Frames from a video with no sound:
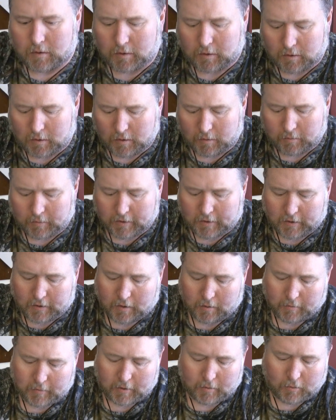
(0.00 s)
And then we can
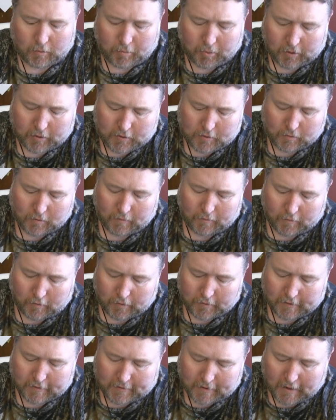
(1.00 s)
come in, we'll put a swivel
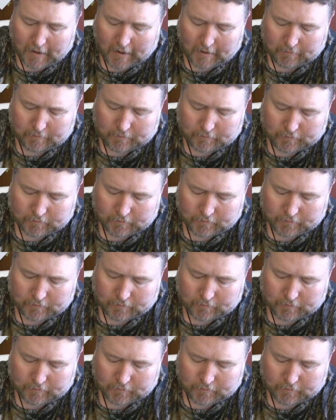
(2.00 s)
on the top.